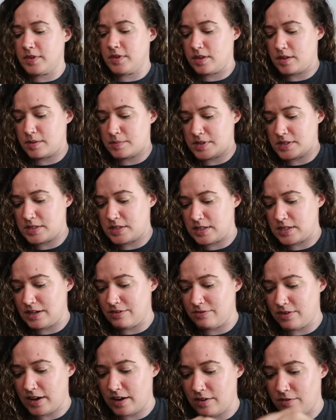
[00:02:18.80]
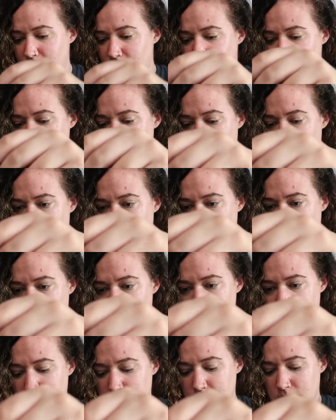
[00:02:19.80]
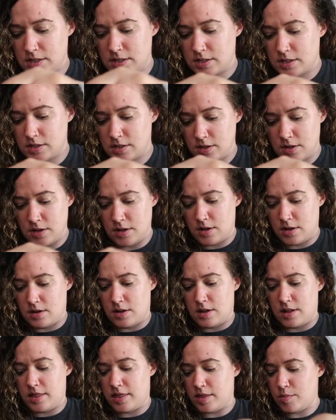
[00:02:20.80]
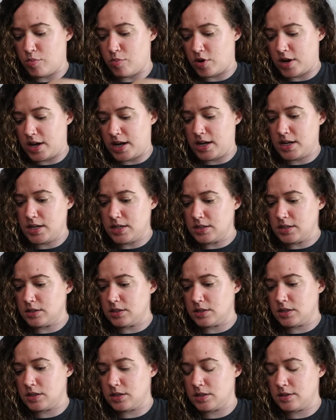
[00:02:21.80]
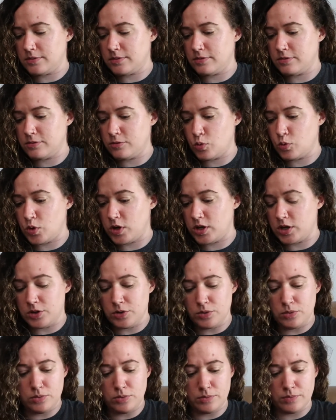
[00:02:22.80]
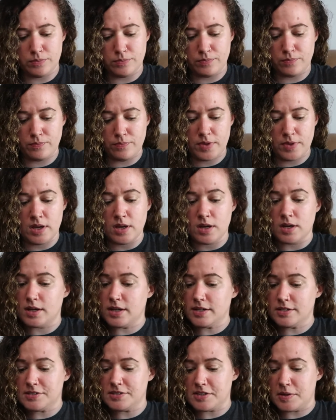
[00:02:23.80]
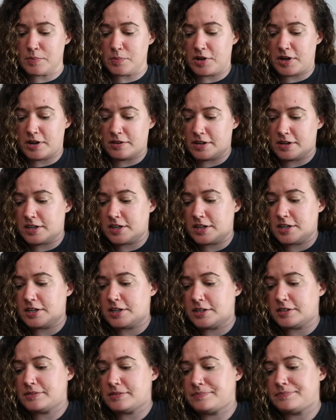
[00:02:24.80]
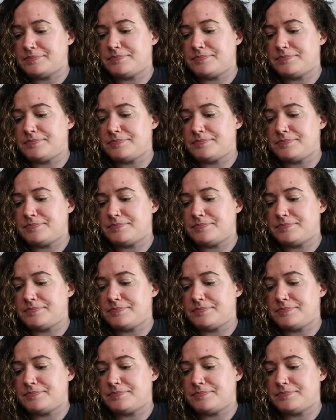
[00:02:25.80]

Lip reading: Let me see if I can find the brand for you. It's somewhere in here.